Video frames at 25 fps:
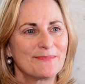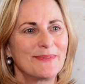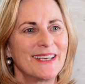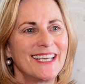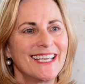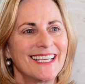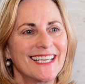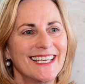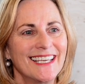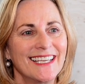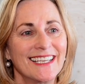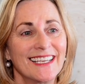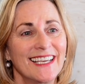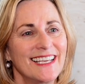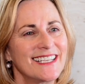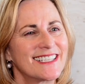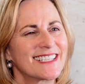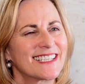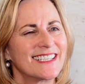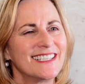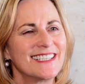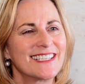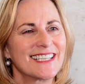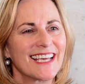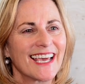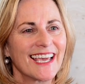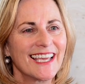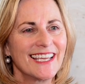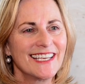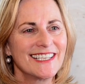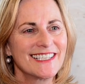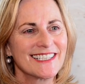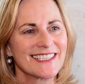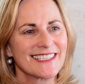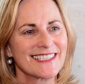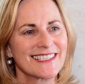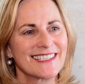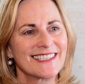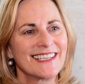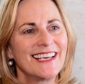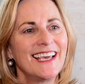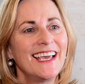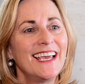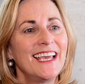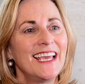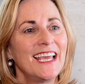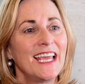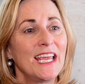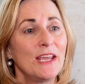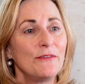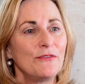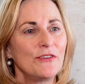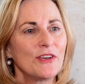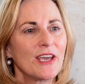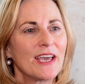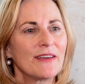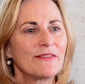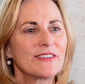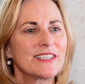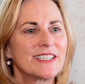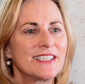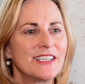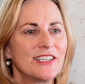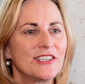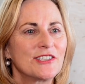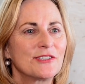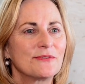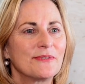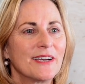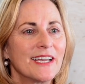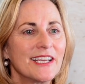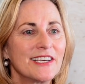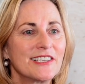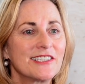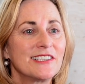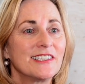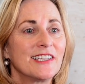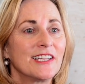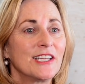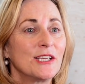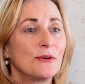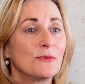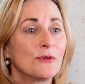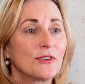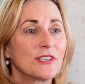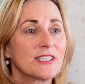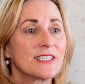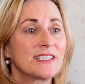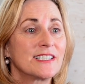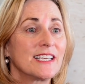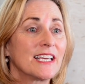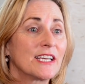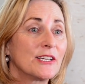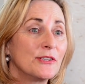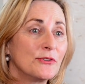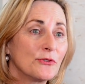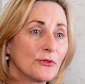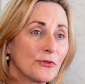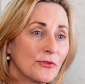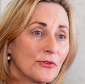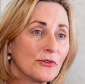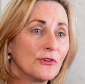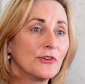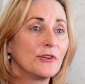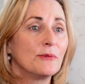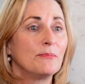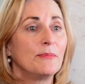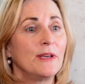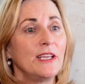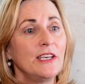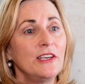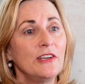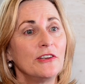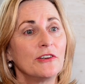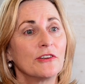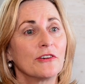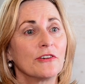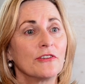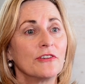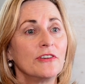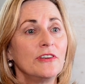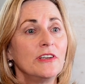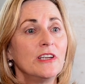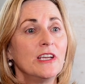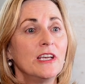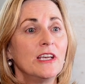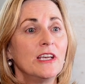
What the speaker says: speaking. It's contagious. If you have a situation that you want a second or third opinion on,